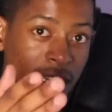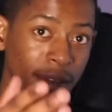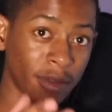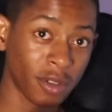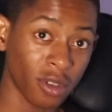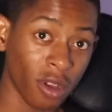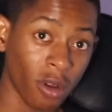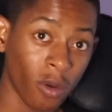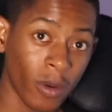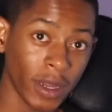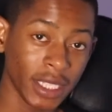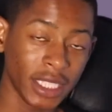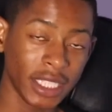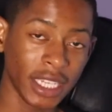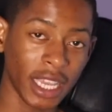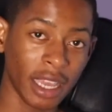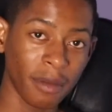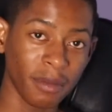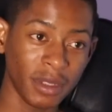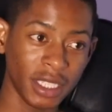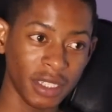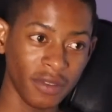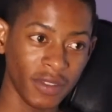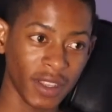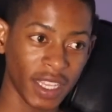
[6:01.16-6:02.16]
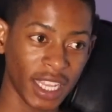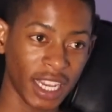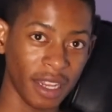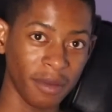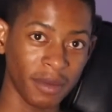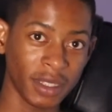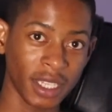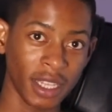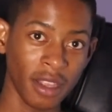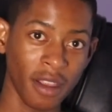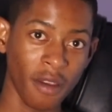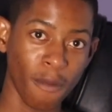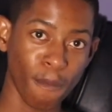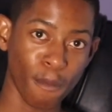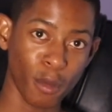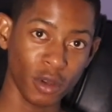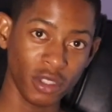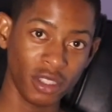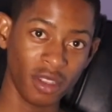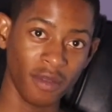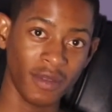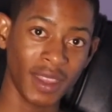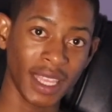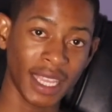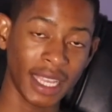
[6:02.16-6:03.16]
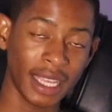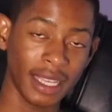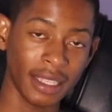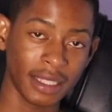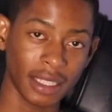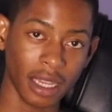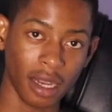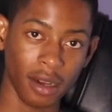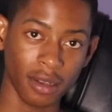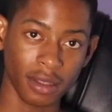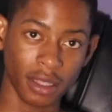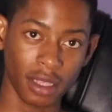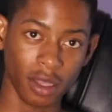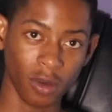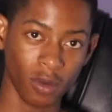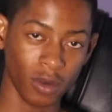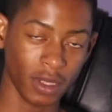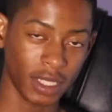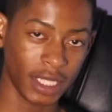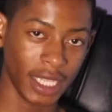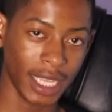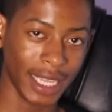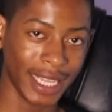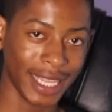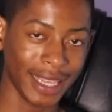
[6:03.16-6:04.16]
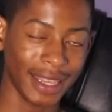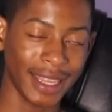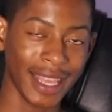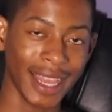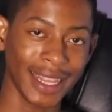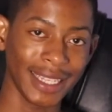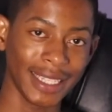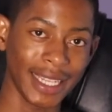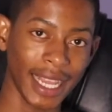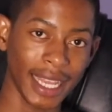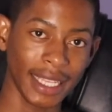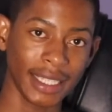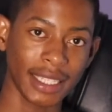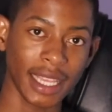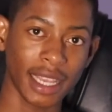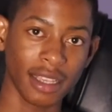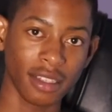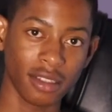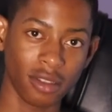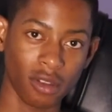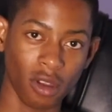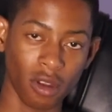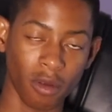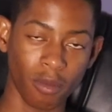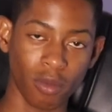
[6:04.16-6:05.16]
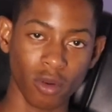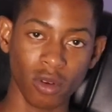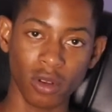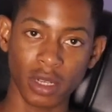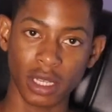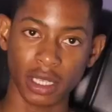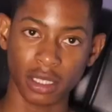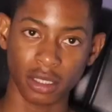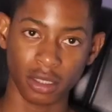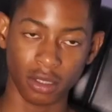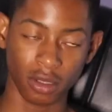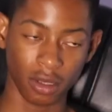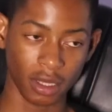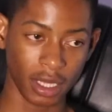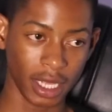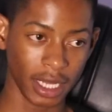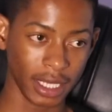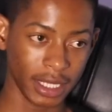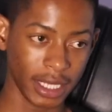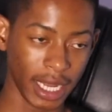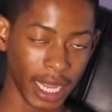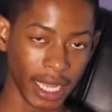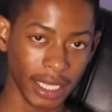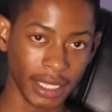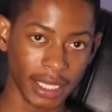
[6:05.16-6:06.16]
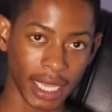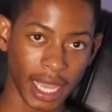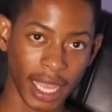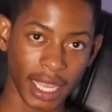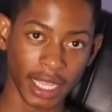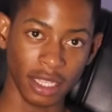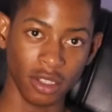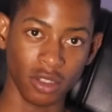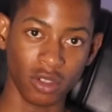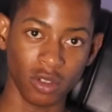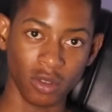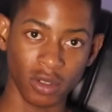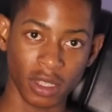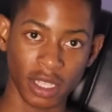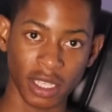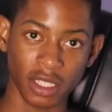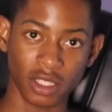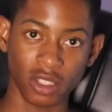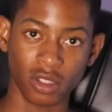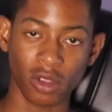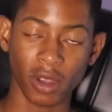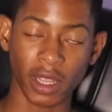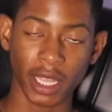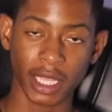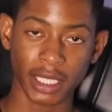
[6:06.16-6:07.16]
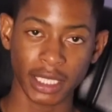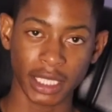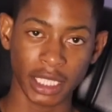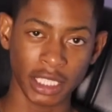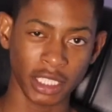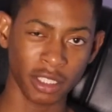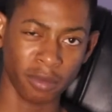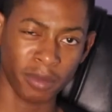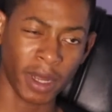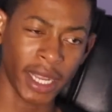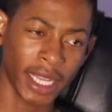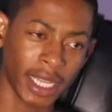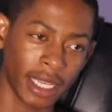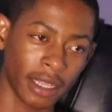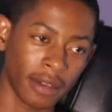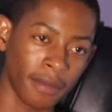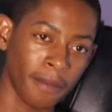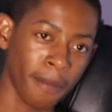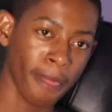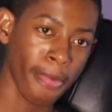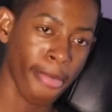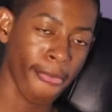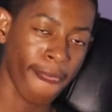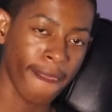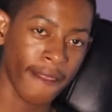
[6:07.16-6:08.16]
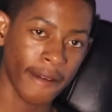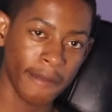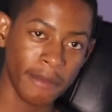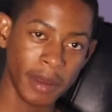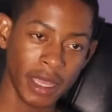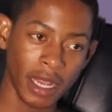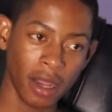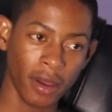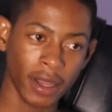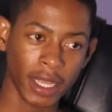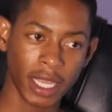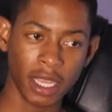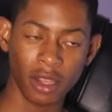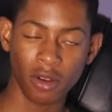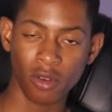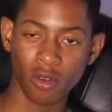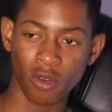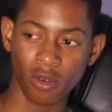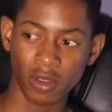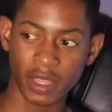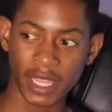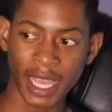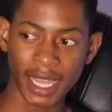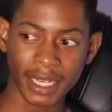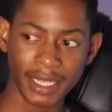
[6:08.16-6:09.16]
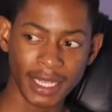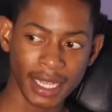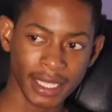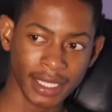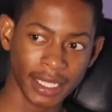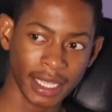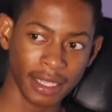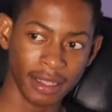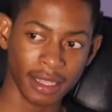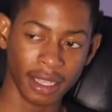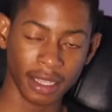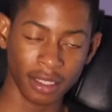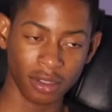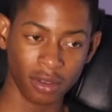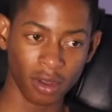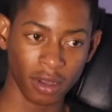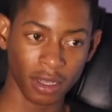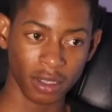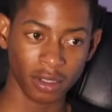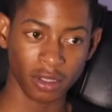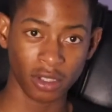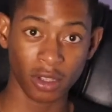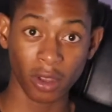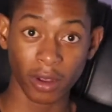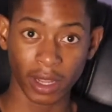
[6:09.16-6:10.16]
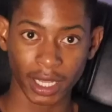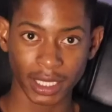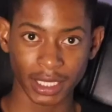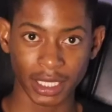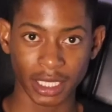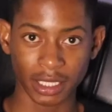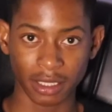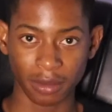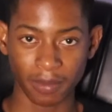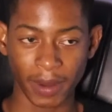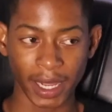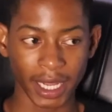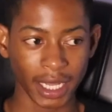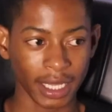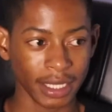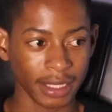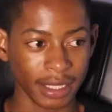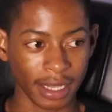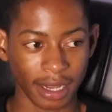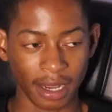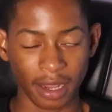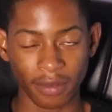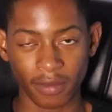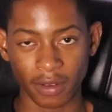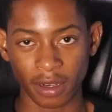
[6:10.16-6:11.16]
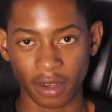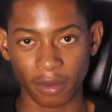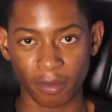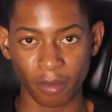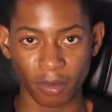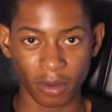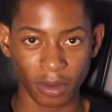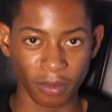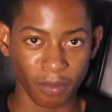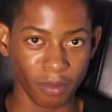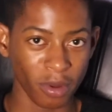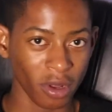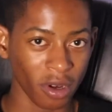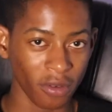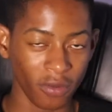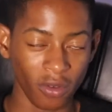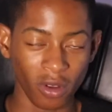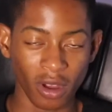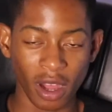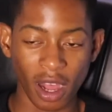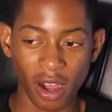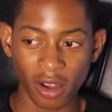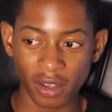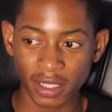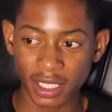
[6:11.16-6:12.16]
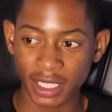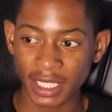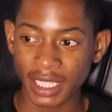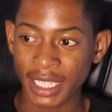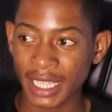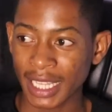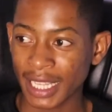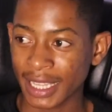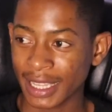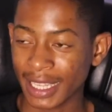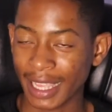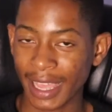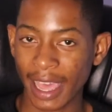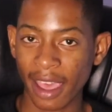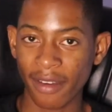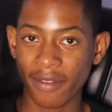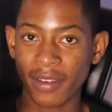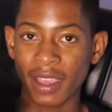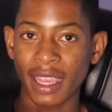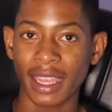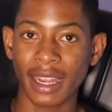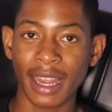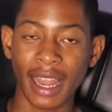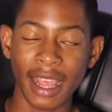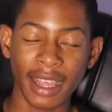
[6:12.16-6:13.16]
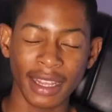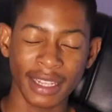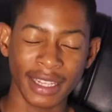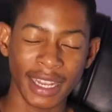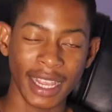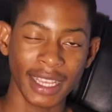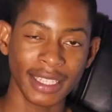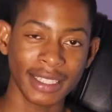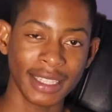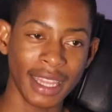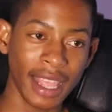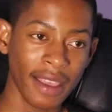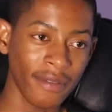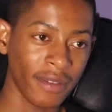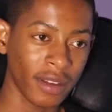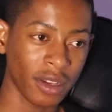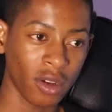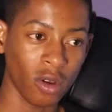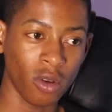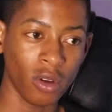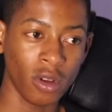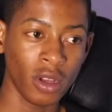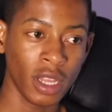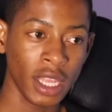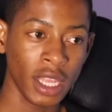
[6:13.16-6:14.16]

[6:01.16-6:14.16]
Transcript: Clips. While watching MTV Clips, most of the kids out there would say that their dads are stockbrokers. Their dads are into the stock exchange market. I'll be like, okay, no, their dads are in the stock exchange markets. They live in a beautiful house. They're having a nice life, and